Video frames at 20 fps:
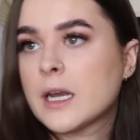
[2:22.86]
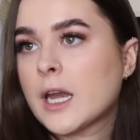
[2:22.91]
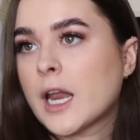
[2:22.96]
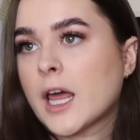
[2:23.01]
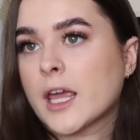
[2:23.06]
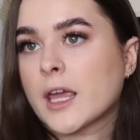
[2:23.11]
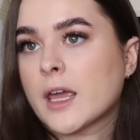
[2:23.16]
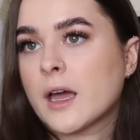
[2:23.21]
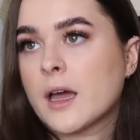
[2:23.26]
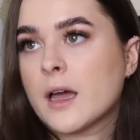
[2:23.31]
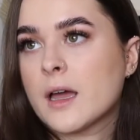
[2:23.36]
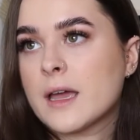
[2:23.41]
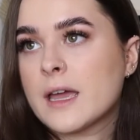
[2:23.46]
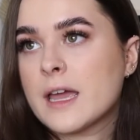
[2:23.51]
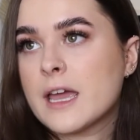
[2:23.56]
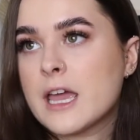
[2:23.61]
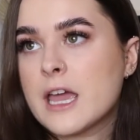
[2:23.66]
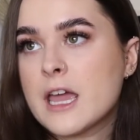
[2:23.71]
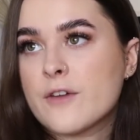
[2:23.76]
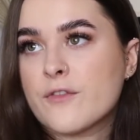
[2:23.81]
Like
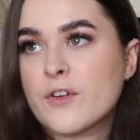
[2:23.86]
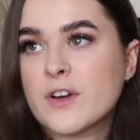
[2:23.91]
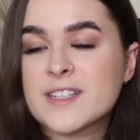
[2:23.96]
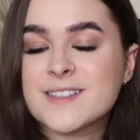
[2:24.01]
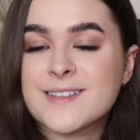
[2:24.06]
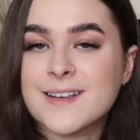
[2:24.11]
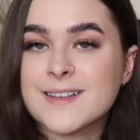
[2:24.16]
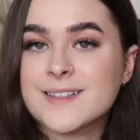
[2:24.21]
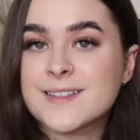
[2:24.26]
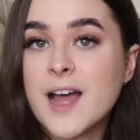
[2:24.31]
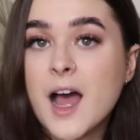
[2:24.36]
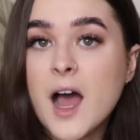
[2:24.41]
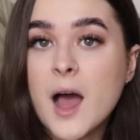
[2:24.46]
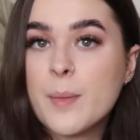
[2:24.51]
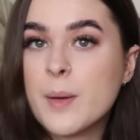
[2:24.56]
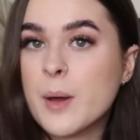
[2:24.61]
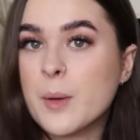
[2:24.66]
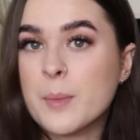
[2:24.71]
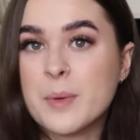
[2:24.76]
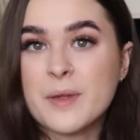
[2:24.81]
if I sized
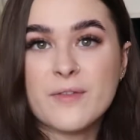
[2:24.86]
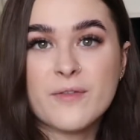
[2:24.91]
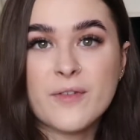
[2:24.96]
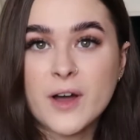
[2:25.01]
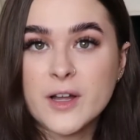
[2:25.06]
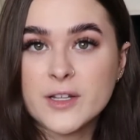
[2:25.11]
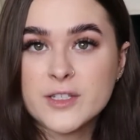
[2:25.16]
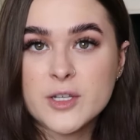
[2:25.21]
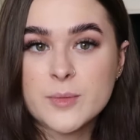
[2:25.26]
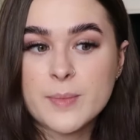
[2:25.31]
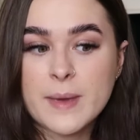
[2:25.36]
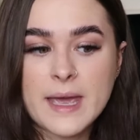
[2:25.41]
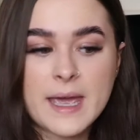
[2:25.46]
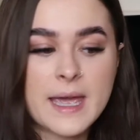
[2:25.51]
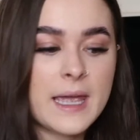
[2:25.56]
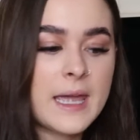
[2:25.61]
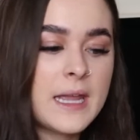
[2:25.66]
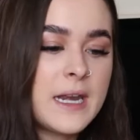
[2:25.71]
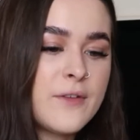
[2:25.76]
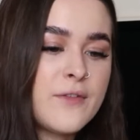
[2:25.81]
up it would be far too
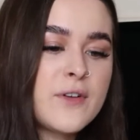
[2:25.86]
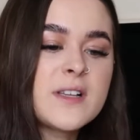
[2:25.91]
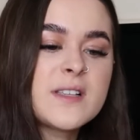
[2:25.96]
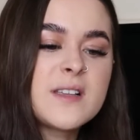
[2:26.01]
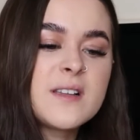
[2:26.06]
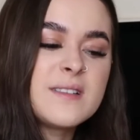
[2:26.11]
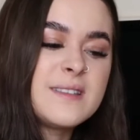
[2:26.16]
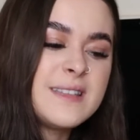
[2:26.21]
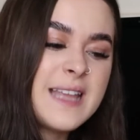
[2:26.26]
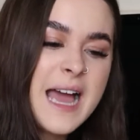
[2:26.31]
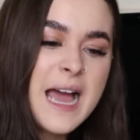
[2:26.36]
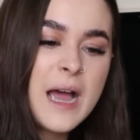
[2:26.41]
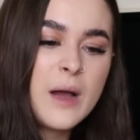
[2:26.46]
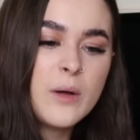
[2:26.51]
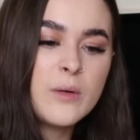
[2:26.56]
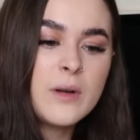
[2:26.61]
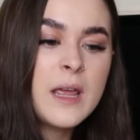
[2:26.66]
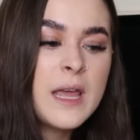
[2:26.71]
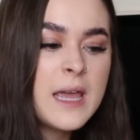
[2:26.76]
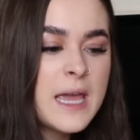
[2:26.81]
big, and if I sized
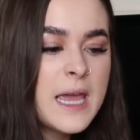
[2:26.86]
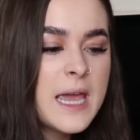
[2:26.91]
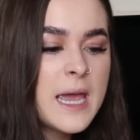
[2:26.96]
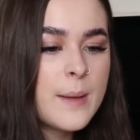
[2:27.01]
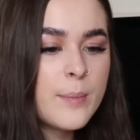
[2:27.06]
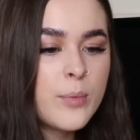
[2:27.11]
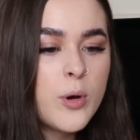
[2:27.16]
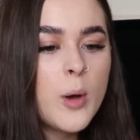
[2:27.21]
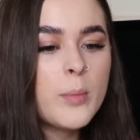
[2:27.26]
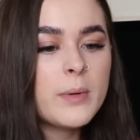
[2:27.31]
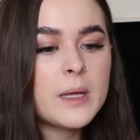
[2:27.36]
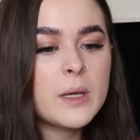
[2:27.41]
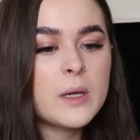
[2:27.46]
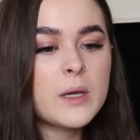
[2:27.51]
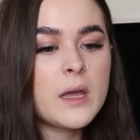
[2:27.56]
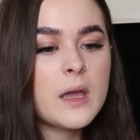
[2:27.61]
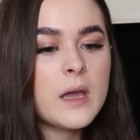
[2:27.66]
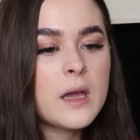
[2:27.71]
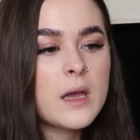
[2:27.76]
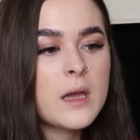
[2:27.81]
down it
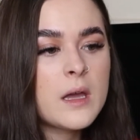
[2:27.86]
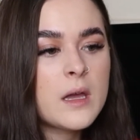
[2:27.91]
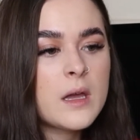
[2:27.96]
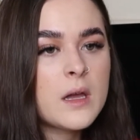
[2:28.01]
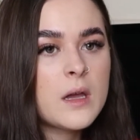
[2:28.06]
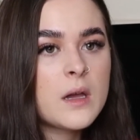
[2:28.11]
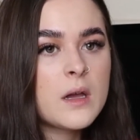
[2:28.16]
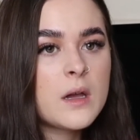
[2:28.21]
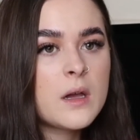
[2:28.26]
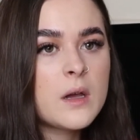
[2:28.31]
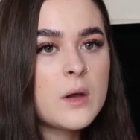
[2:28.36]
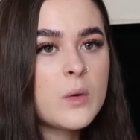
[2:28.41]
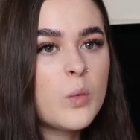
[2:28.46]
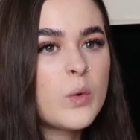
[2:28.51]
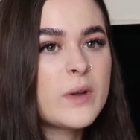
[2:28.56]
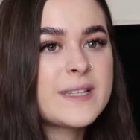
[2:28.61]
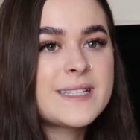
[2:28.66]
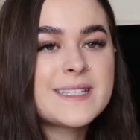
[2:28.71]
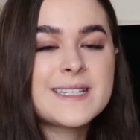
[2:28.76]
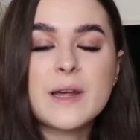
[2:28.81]
probably
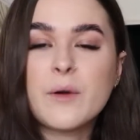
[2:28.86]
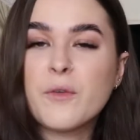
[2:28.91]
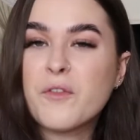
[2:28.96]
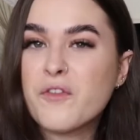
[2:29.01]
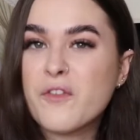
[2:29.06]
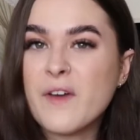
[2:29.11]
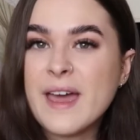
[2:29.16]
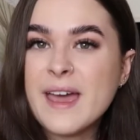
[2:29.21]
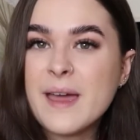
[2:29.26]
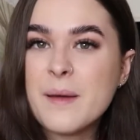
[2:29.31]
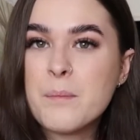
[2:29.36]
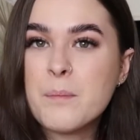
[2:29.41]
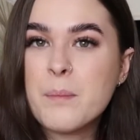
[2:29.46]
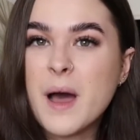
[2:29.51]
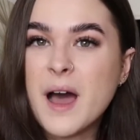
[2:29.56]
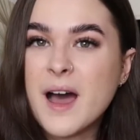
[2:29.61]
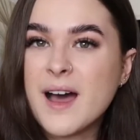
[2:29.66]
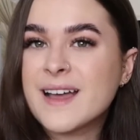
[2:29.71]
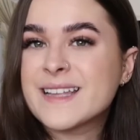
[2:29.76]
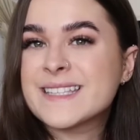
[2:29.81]
would still fit,
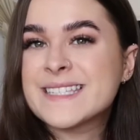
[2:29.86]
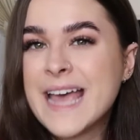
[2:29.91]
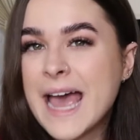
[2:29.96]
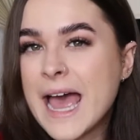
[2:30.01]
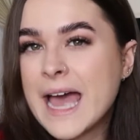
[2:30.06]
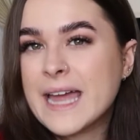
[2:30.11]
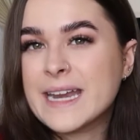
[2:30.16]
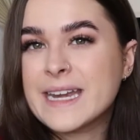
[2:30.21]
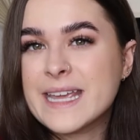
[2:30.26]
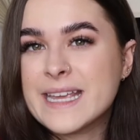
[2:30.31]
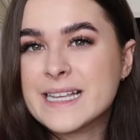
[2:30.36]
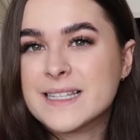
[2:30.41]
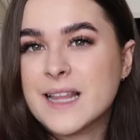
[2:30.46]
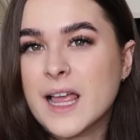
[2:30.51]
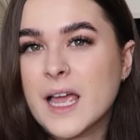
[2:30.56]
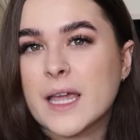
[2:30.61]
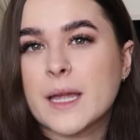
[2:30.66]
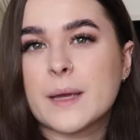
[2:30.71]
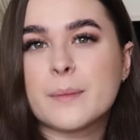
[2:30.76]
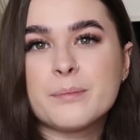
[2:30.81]
but a 10 is
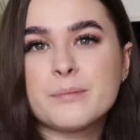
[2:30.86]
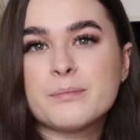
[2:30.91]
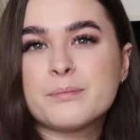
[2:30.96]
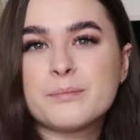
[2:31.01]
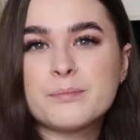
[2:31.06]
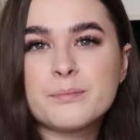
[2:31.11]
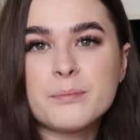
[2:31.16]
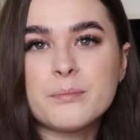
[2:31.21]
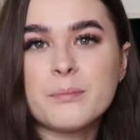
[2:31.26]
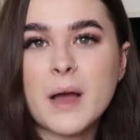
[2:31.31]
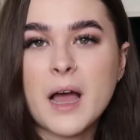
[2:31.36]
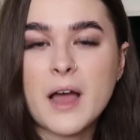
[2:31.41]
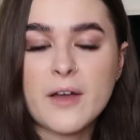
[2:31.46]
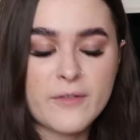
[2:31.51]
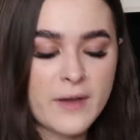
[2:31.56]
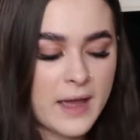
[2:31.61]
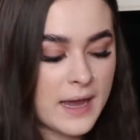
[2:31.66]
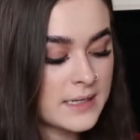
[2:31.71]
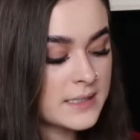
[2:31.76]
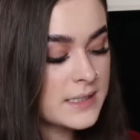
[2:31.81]
like
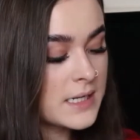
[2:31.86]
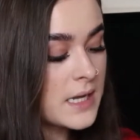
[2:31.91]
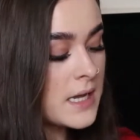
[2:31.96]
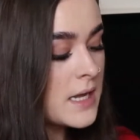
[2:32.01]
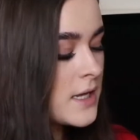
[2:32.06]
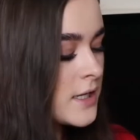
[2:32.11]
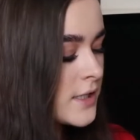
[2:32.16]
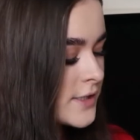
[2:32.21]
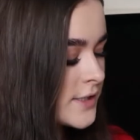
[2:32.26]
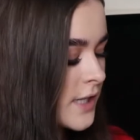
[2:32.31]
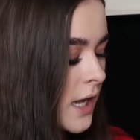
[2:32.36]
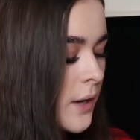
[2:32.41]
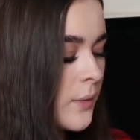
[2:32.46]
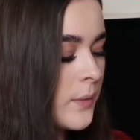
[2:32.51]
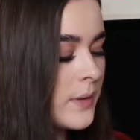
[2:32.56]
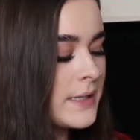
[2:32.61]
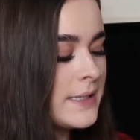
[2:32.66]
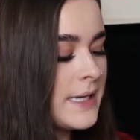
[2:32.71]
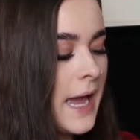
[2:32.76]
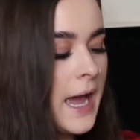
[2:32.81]
perfect.
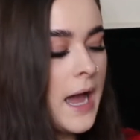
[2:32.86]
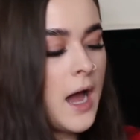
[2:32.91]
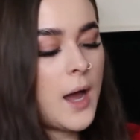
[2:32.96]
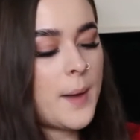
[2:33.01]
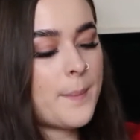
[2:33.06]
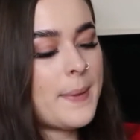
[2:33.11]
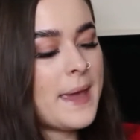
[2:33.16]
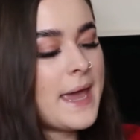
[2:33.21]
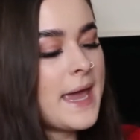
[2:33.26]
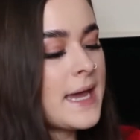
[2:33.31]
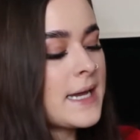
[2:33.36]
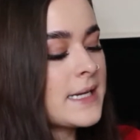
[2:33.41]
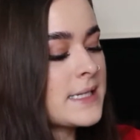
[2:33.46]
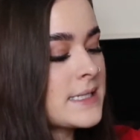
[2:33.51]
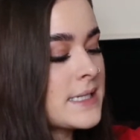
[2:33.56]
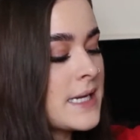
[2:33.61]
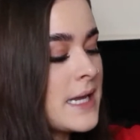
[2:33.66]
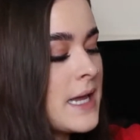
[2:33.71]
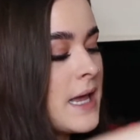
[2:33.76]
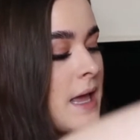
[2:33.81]
So yeah, I
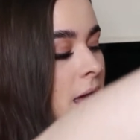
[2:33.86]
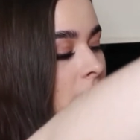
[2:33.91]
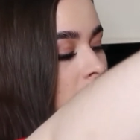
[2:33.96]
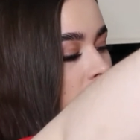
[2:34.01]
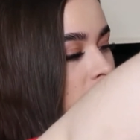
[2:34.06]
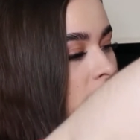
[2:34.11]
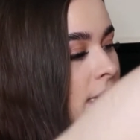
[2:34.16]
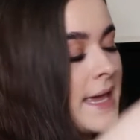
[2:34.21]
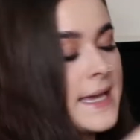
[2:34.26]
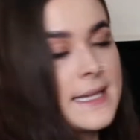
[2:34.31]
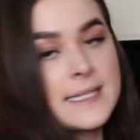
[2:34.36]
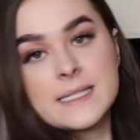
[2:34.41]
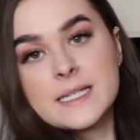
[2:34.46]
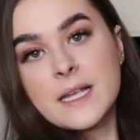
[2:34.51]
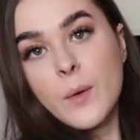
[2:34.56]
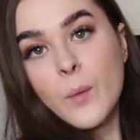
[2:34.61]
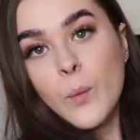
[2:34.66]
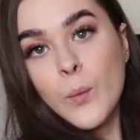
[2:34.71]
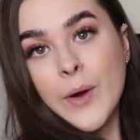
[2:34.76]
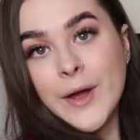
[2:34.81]
picked this
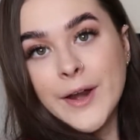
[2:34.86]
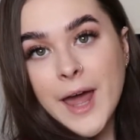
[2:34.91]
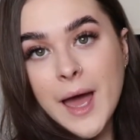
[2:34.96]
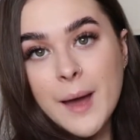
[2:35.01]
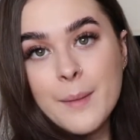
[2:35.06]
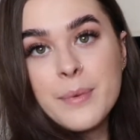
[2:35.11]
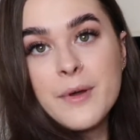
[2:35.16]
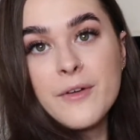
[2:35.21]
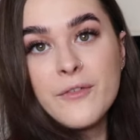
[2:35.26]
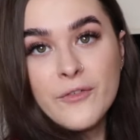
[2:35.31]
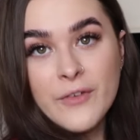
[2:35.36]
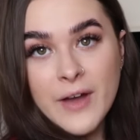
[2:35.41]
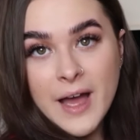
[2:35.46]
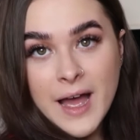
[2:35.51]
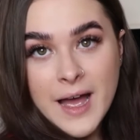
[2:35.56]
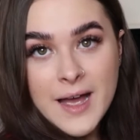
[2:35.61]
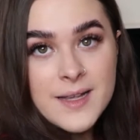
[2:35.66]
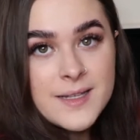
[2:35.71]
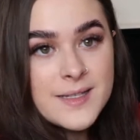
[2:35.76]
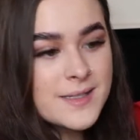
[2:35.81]
one up
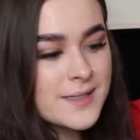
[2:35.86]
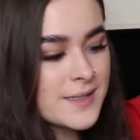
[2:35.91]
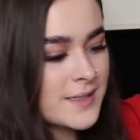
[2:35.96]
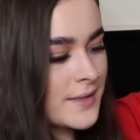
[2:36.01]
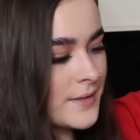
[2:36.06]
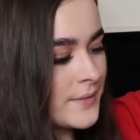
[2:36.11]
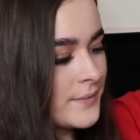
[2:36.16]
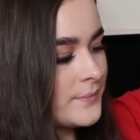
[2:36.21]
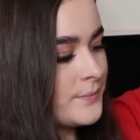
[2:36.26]
first.